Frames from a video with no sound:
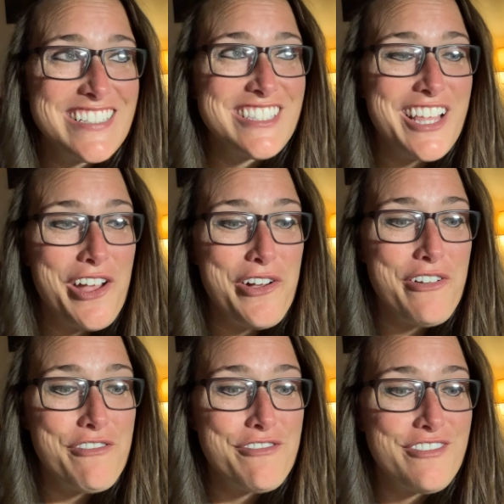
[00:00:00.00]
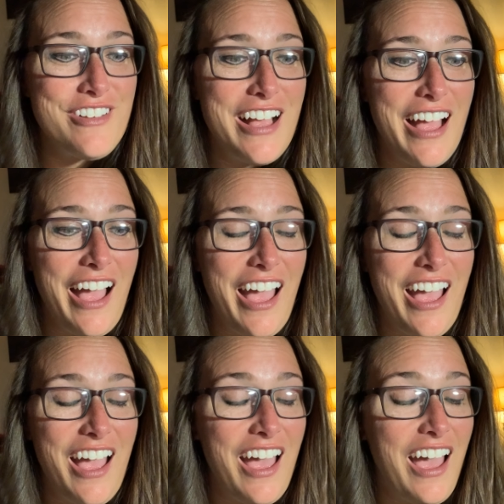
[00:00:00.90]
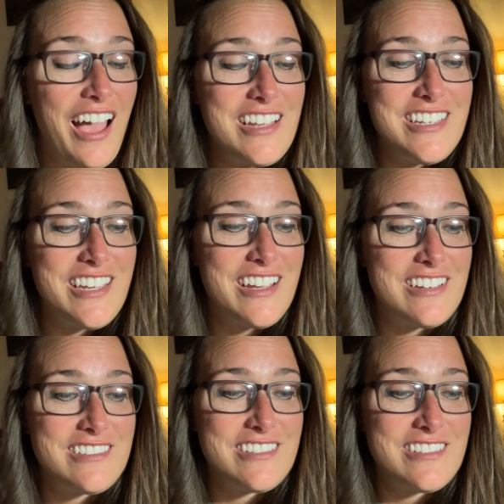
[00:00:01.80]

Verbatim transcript: so, uh, yeah,